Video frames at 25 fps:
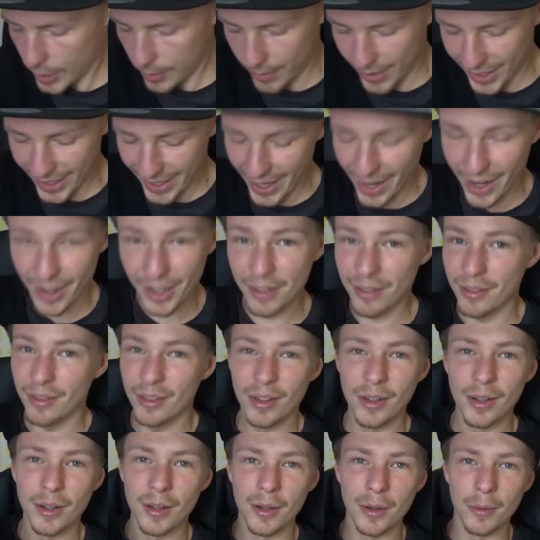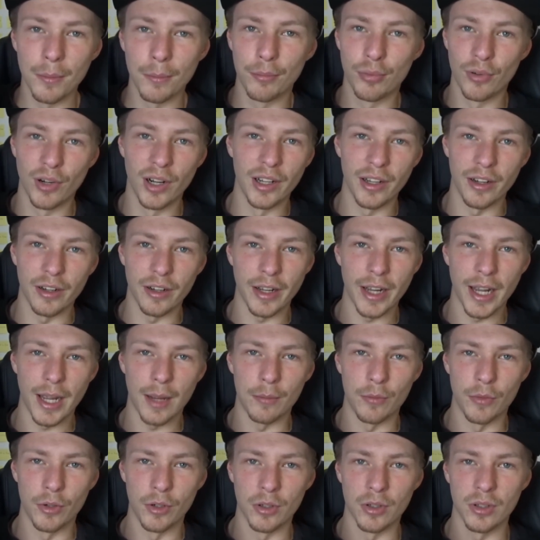But again, brilliant
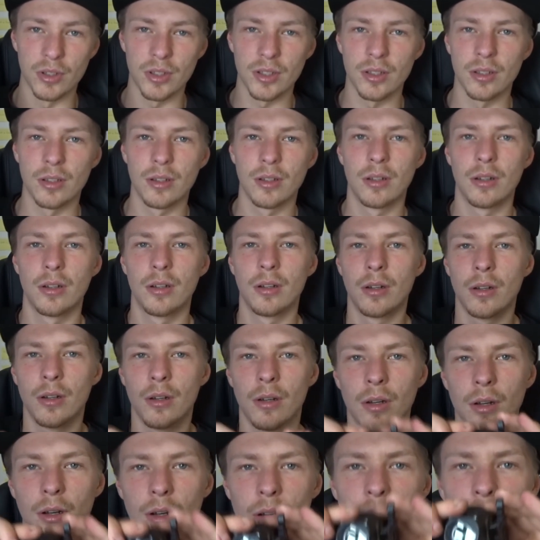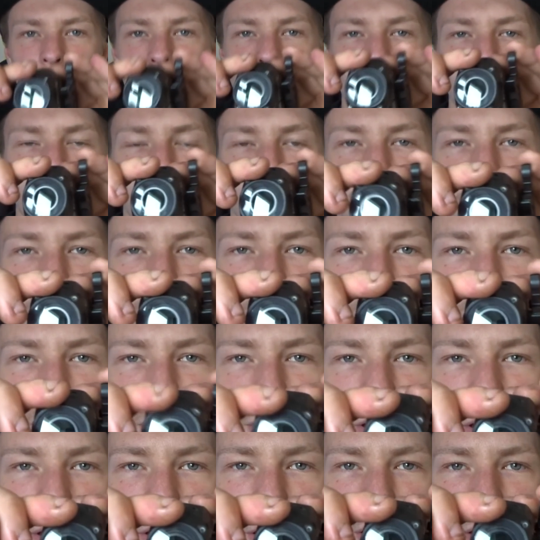cameras. They've got
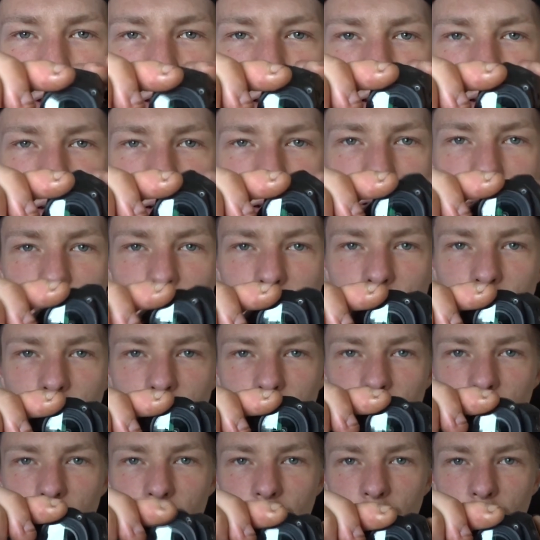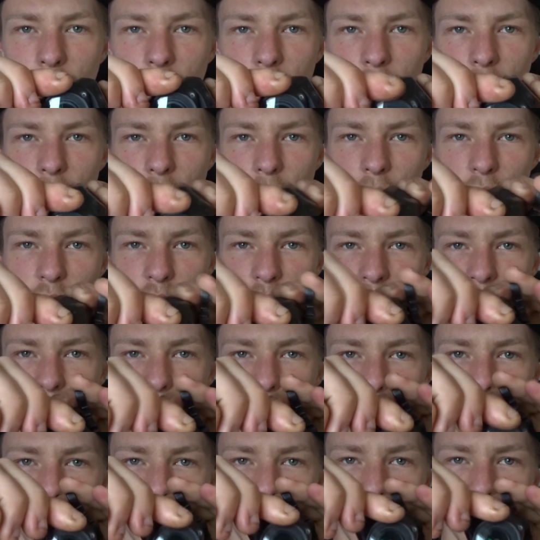the
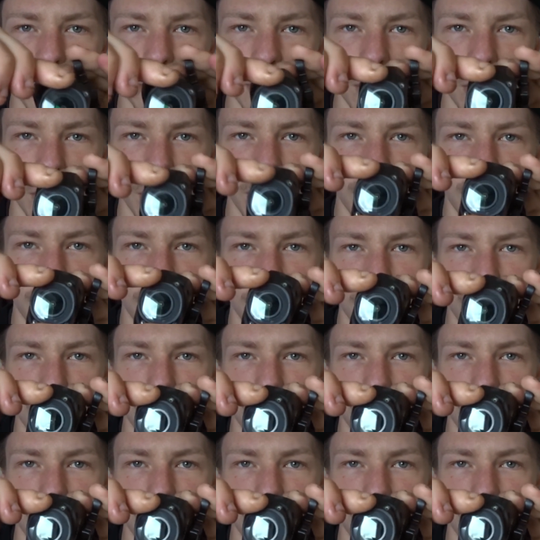adjustable lens on it,